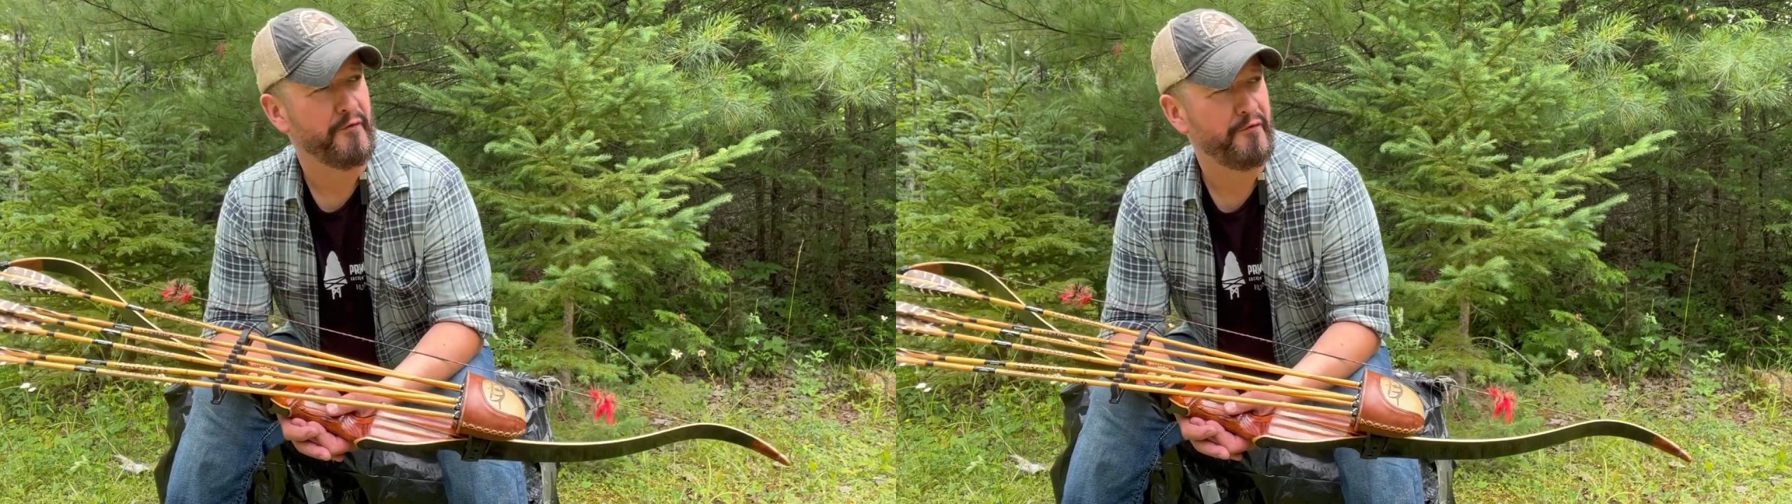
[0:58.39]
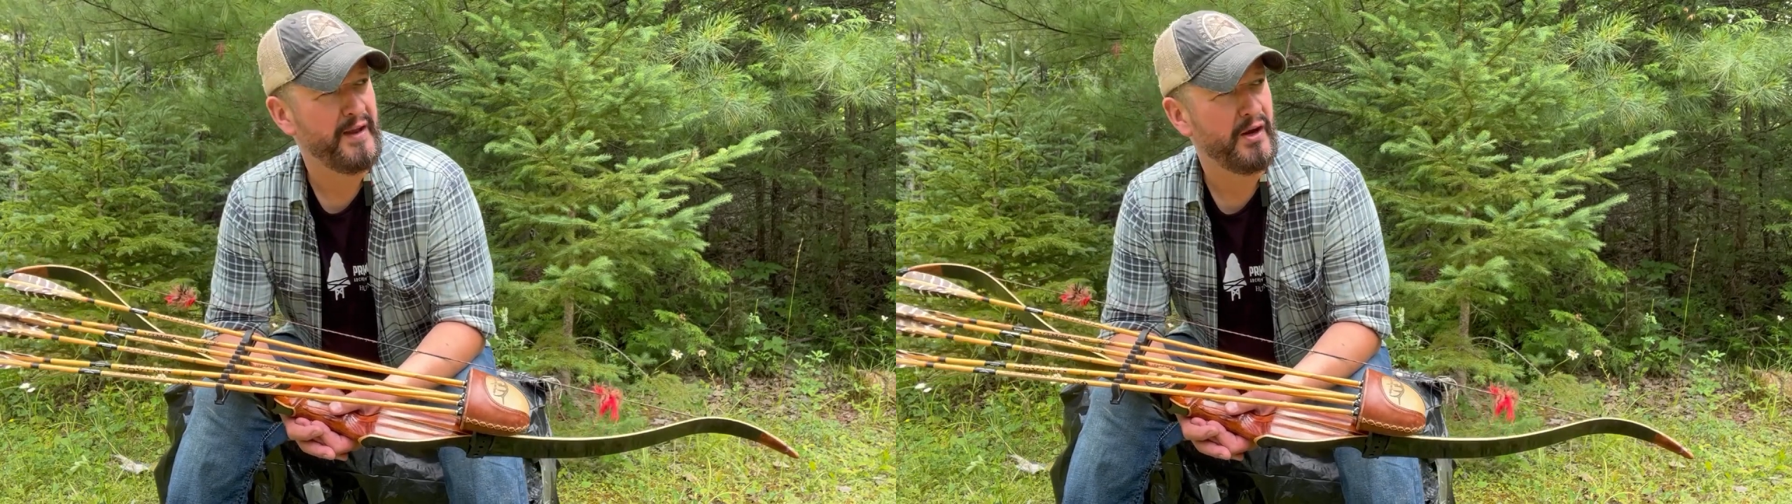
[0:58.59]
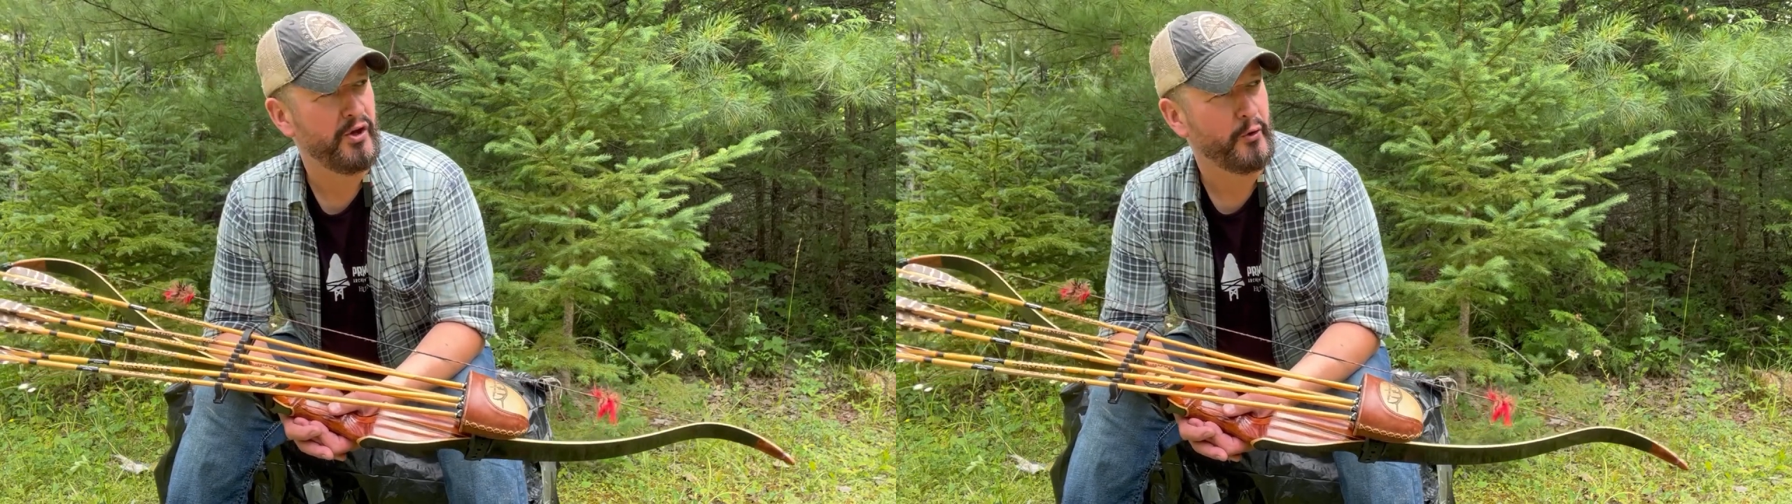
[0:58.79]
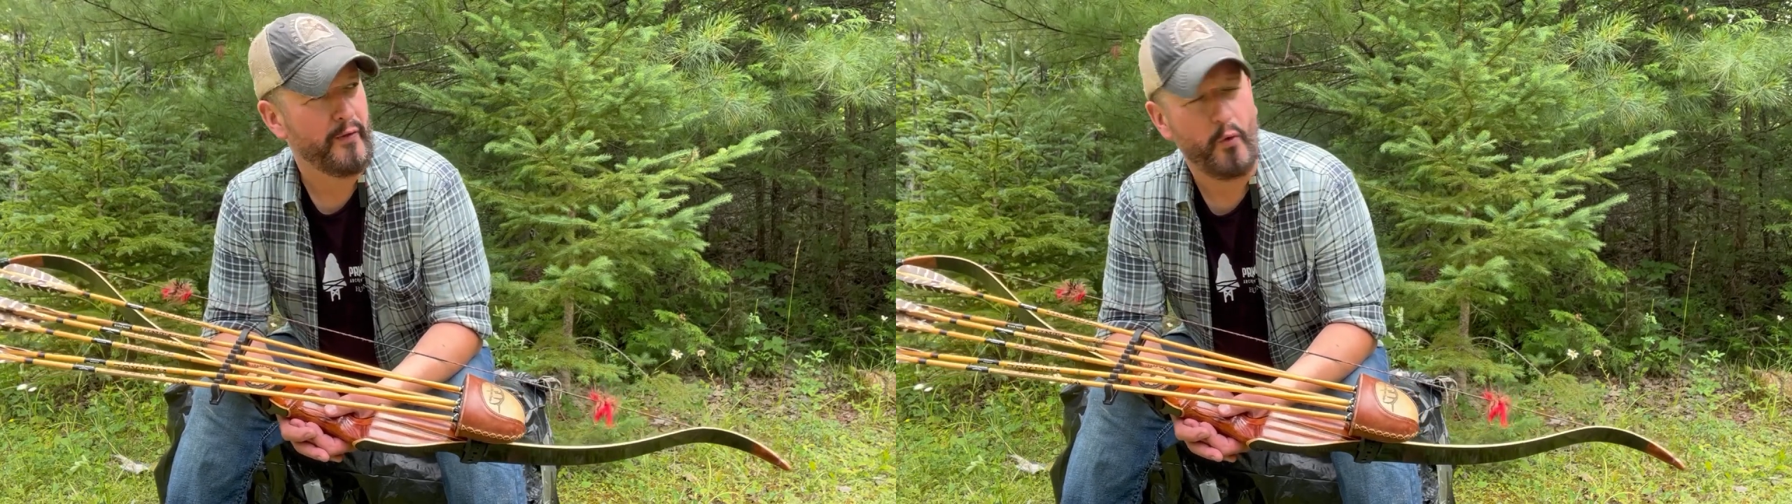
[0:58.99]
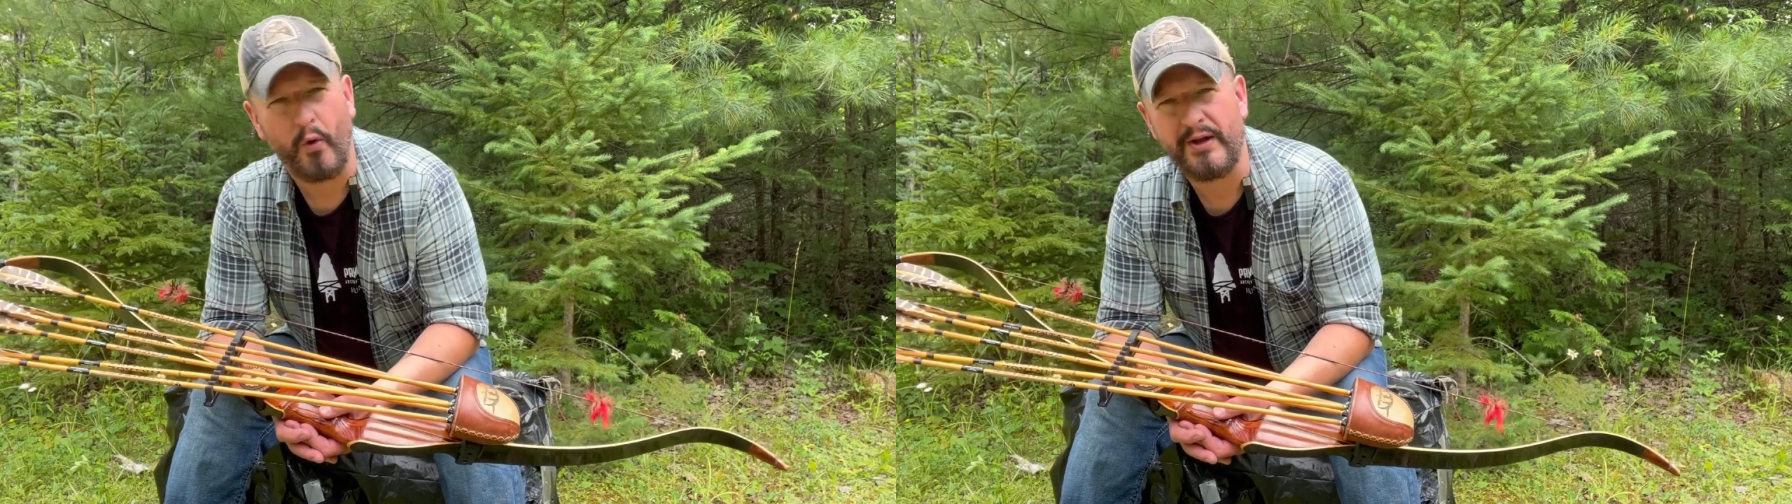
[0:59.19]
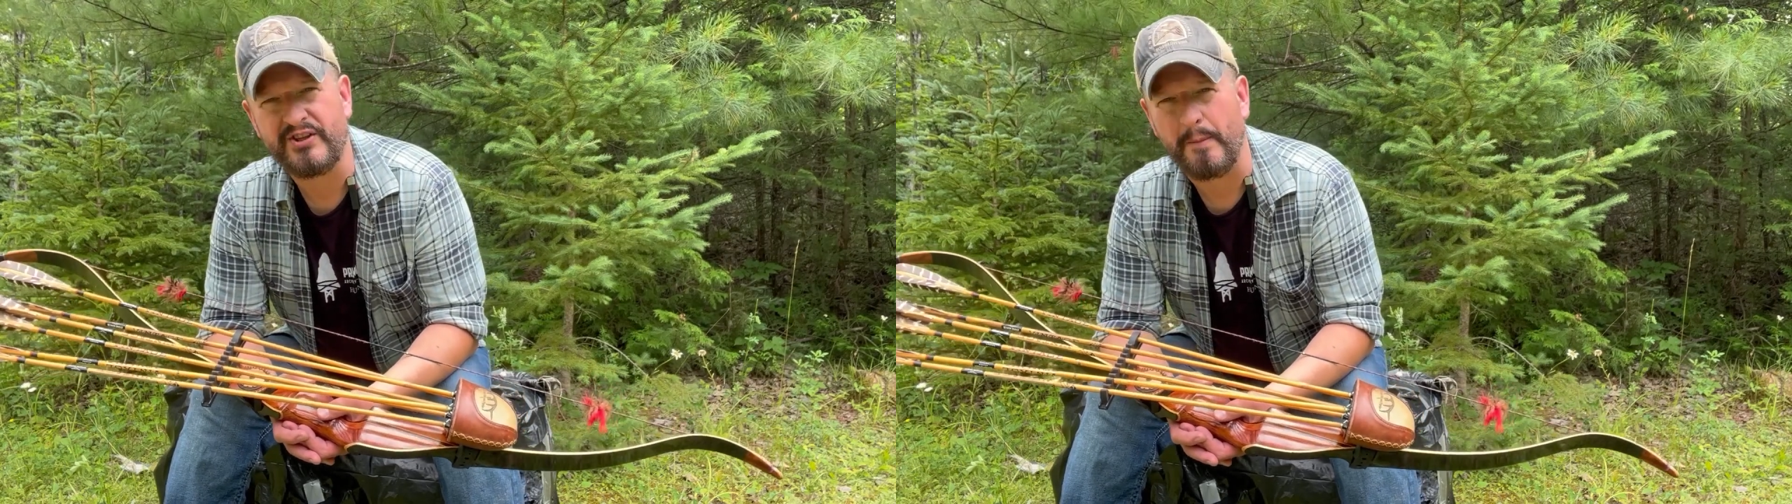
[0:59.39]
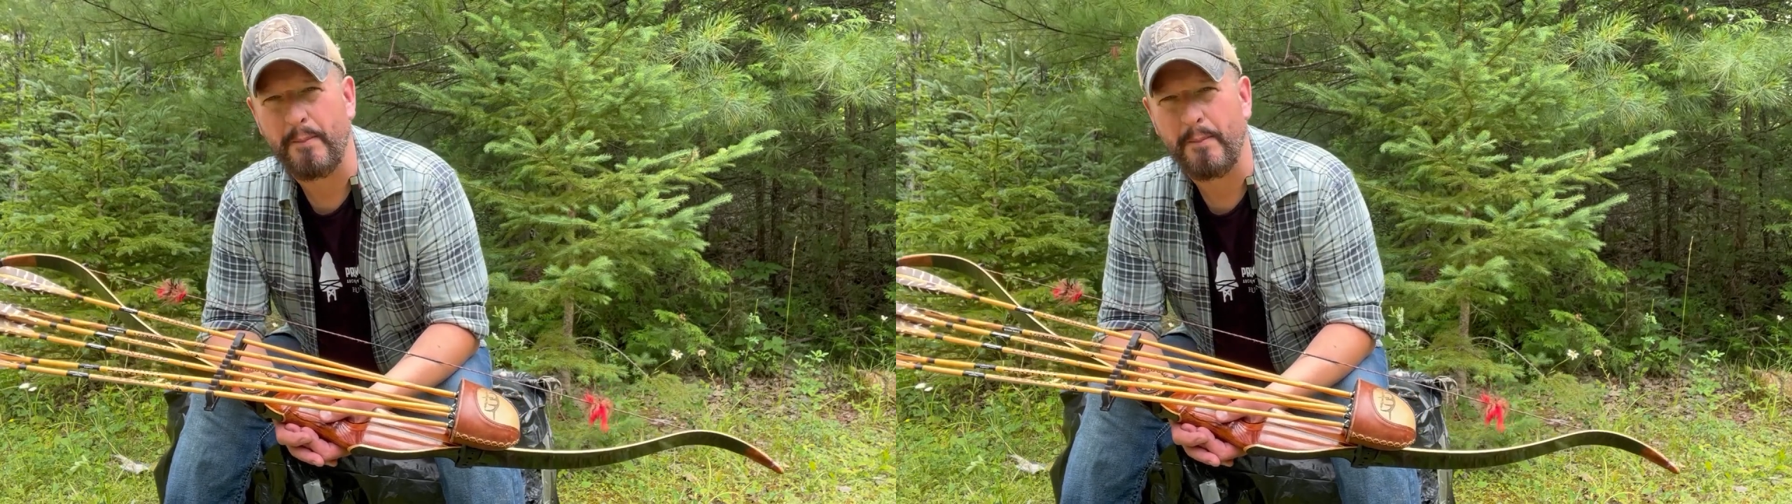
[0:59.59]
a field or in the woods and